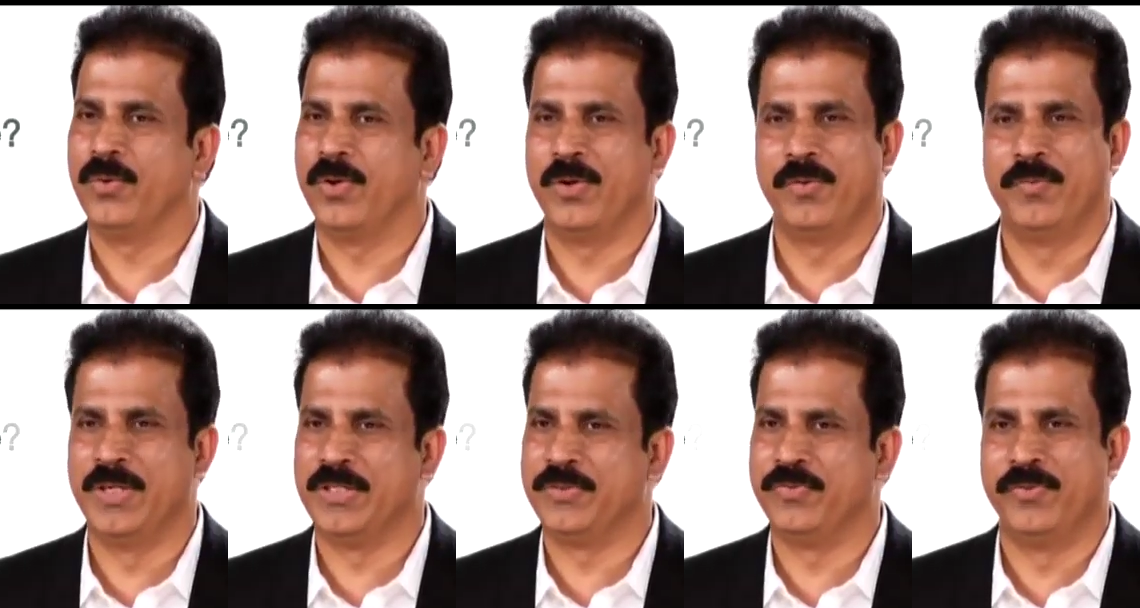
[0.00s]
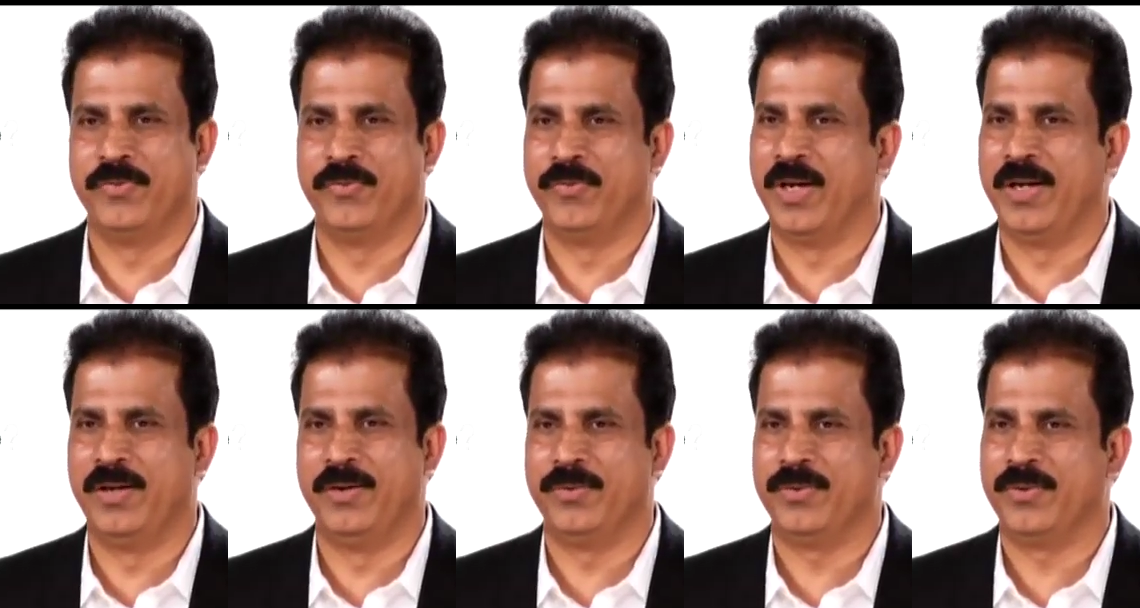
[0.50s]
Always
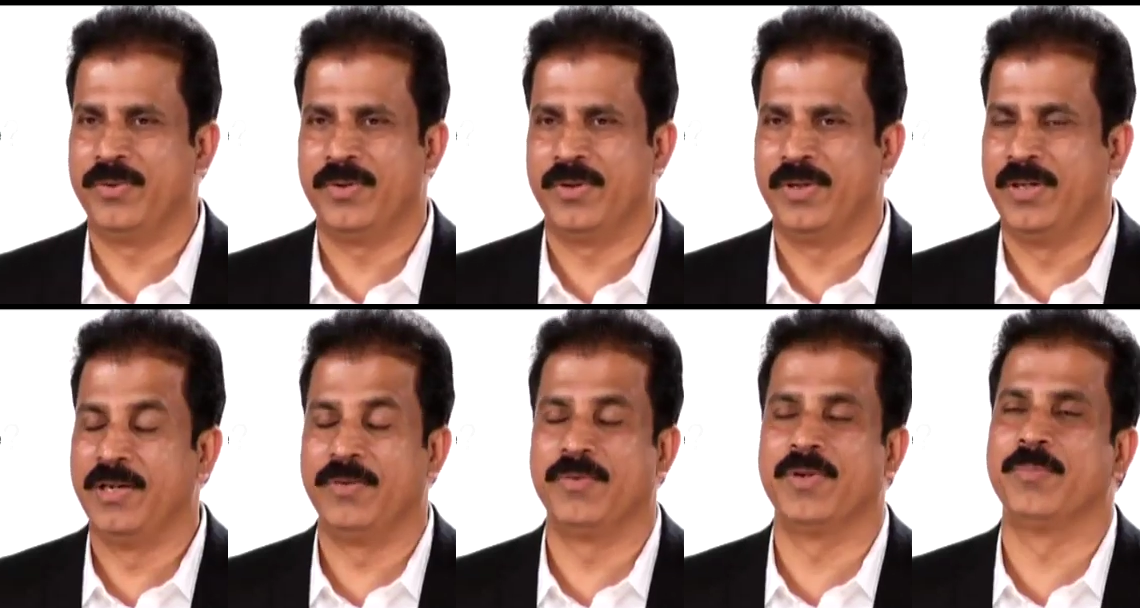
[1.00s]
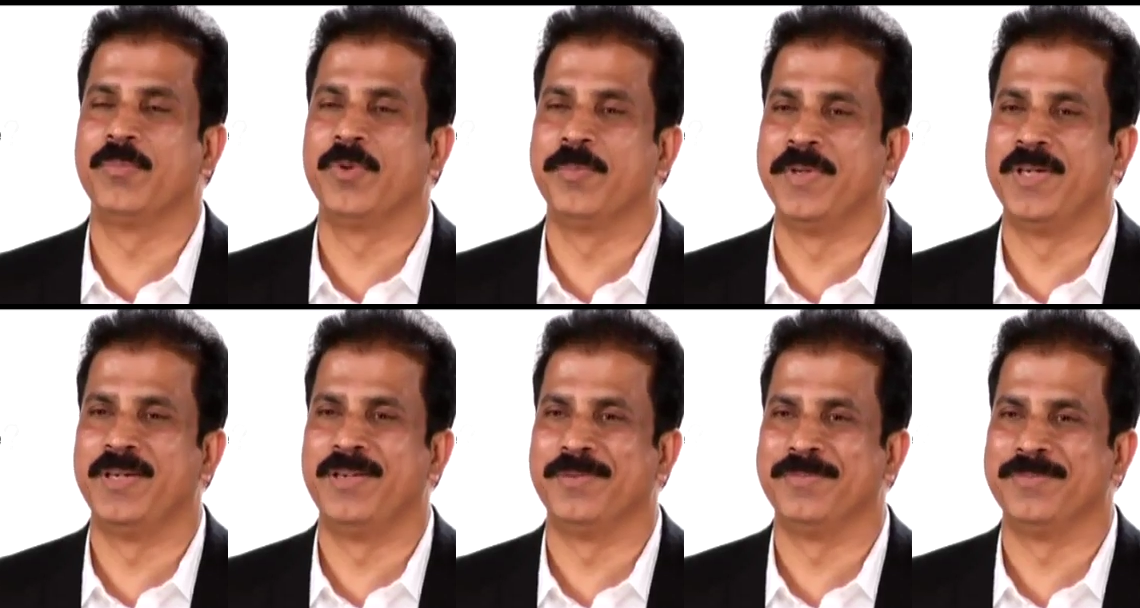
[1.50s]
value, never
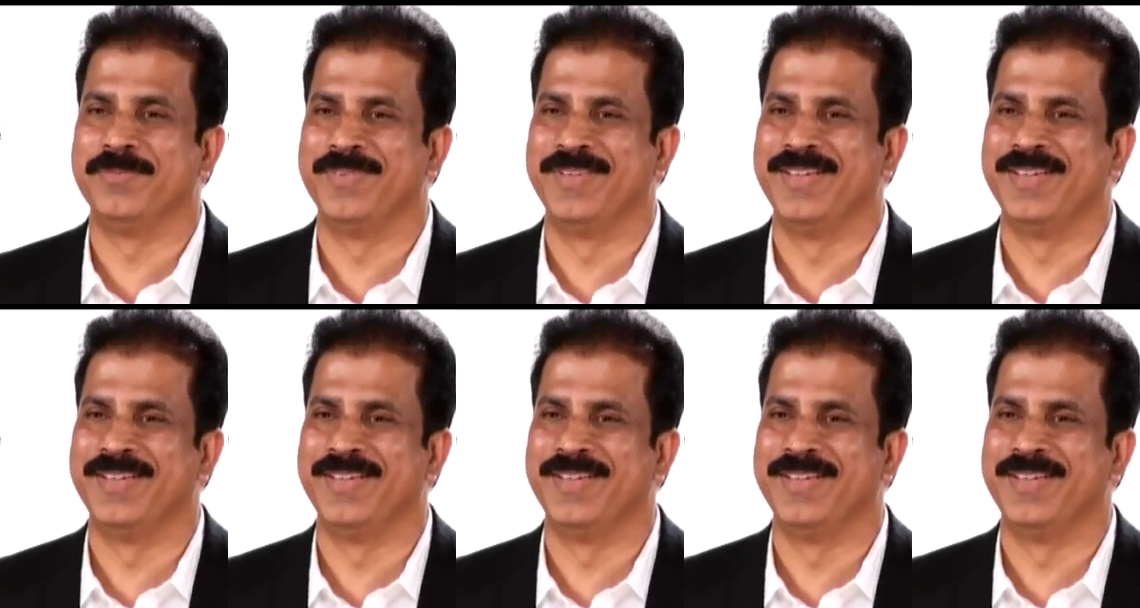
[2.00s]
momentum.